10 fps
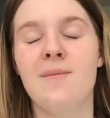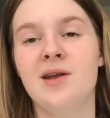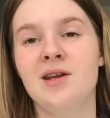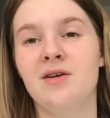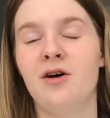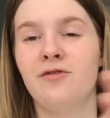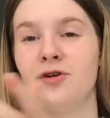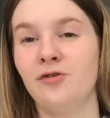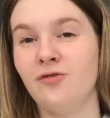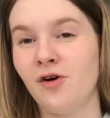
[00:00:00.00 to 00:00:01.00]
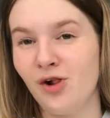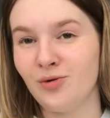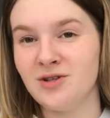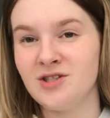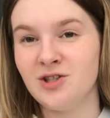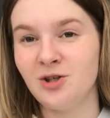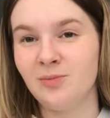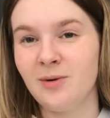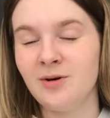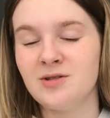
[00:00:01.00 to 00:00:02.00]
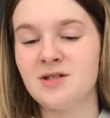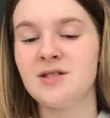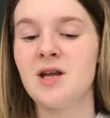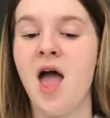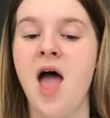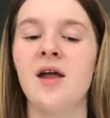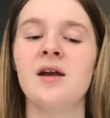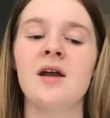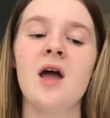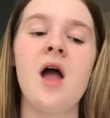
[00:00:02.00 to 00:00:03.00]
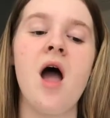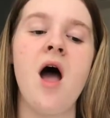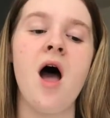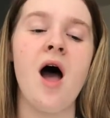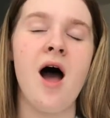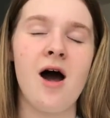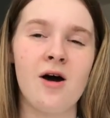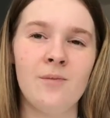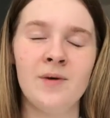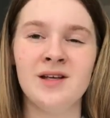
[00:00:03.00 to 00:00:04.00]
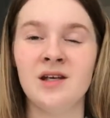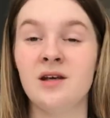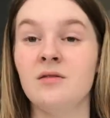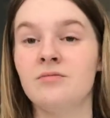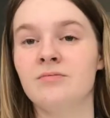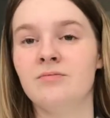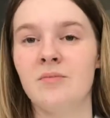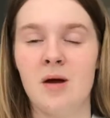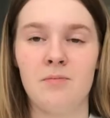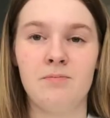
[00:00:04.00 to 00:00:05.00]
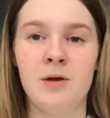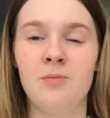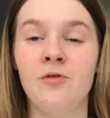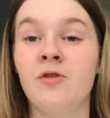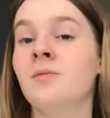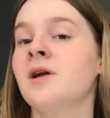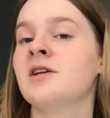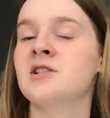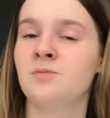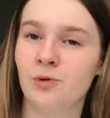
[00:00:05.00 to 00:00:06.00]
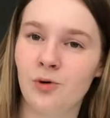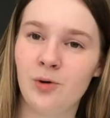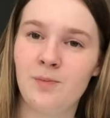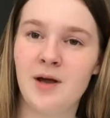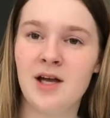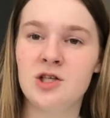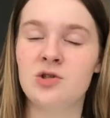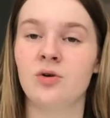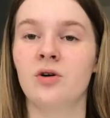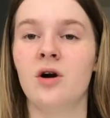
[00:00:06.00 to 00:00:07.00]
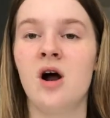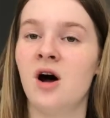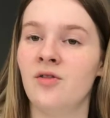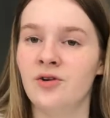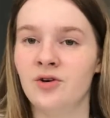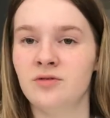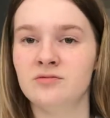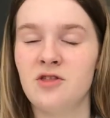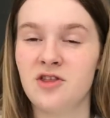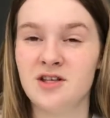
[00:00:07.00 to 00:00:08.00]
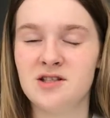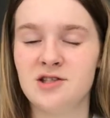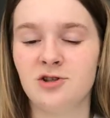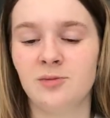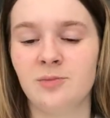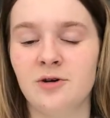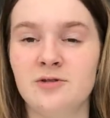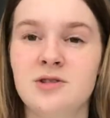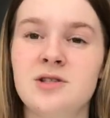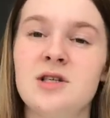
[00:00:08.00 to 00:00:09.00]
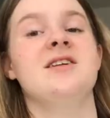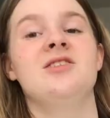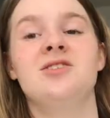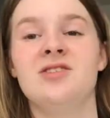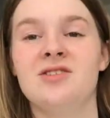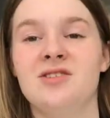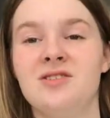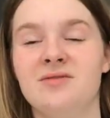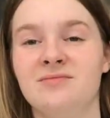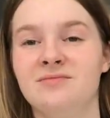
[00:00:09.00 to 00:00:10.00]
many of your followers see your posts and how many people from the Explore page or other things see your post. Just